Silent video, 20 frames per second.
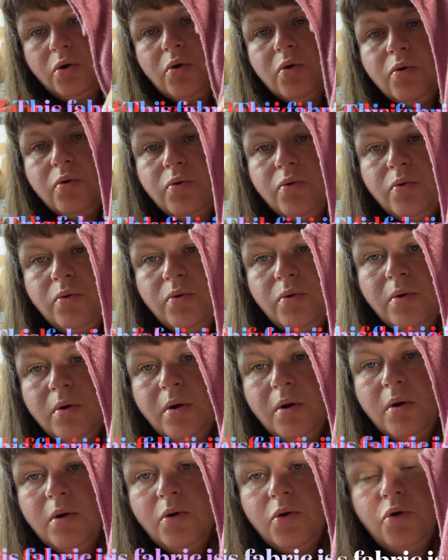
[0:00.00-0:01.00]
Look,
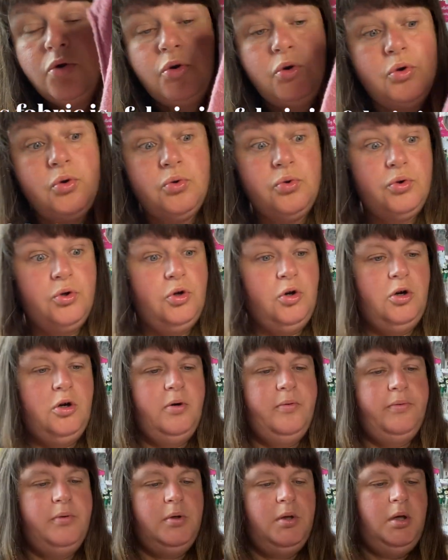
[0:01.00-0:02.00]
so
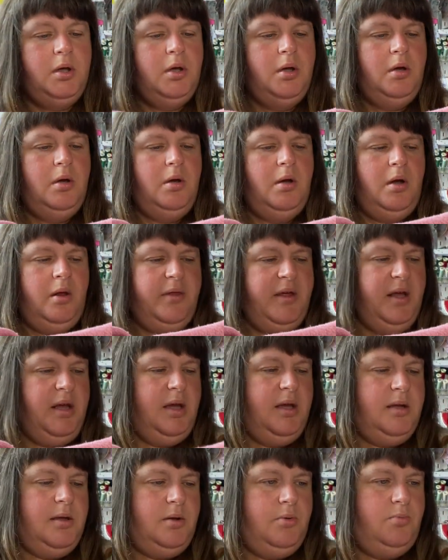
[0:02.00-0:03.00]
soft. I think
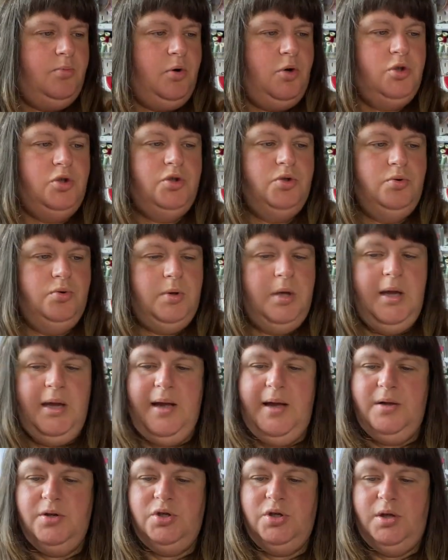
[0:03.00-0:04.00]
it's washed okay
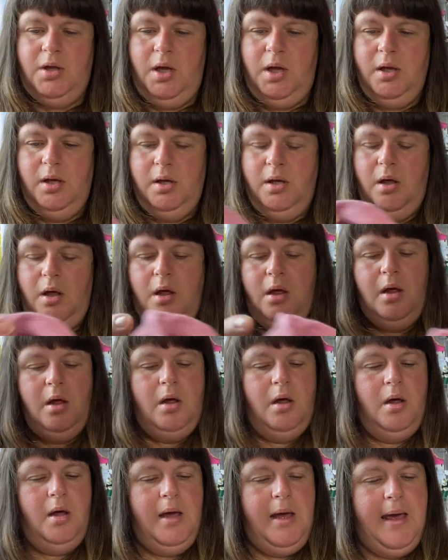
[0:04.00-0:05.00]
actually.
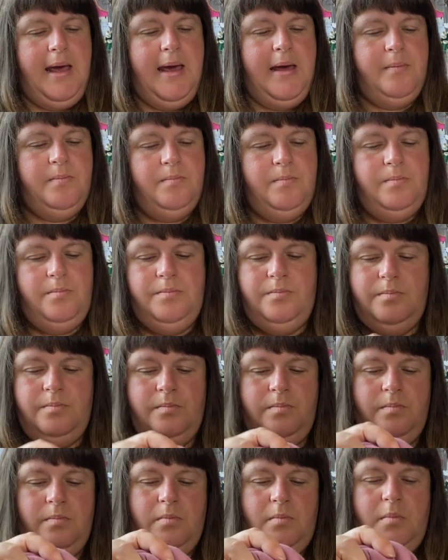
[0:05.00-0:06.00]
And
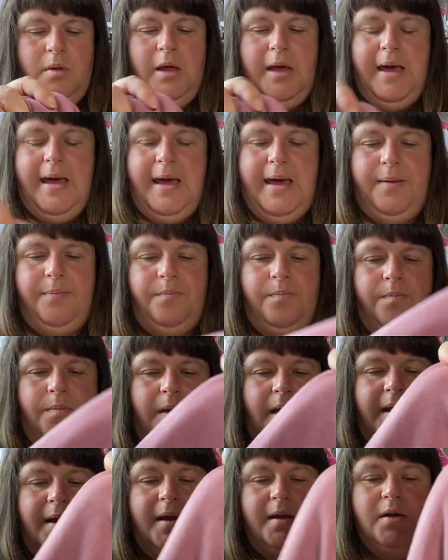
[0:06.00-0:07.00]

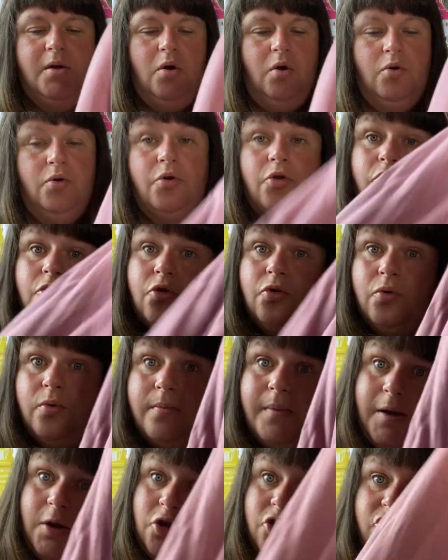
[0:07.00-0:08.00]
it's got so
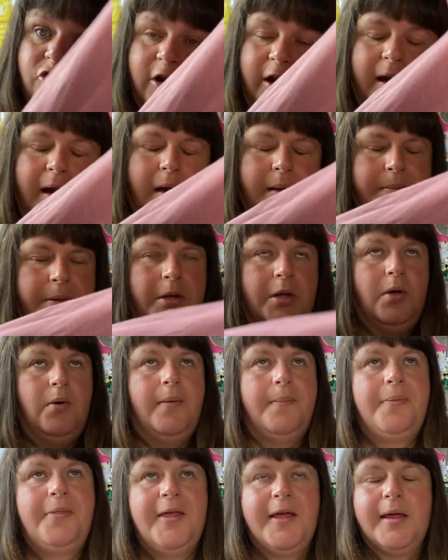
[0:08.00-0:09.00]
much drape. So
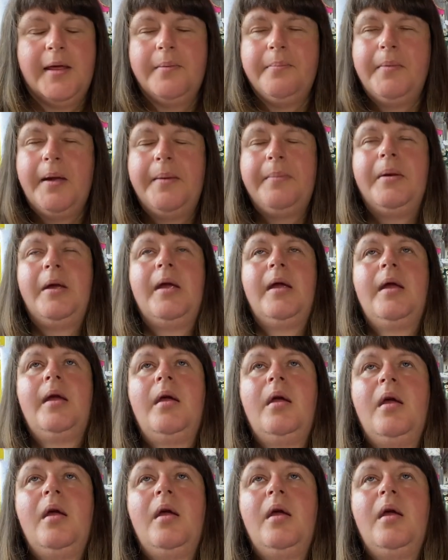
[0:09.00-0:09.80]
I'm thinking maybe